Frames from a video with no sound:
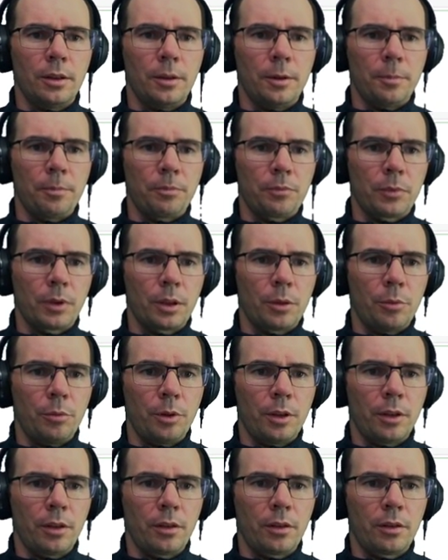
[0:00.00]

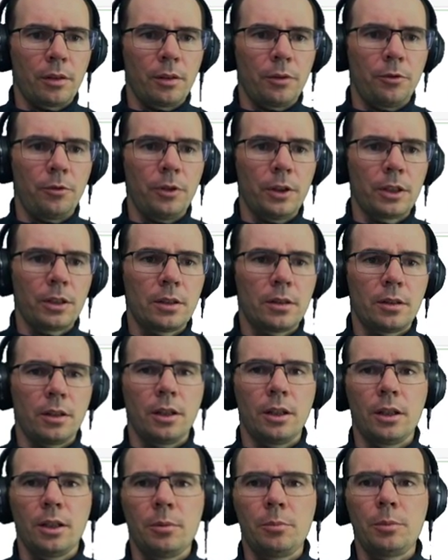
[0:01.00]
with a fixed
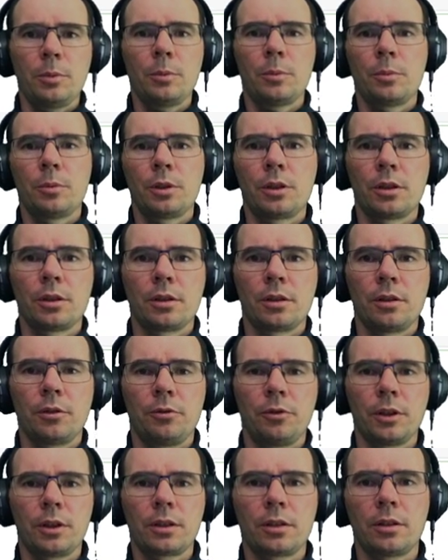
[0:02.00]
m, which is the
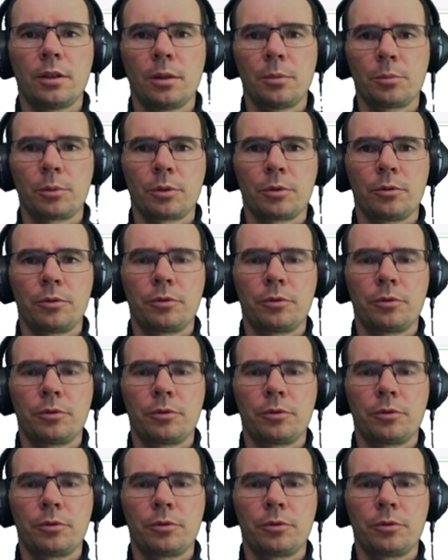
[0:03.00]
fixed number of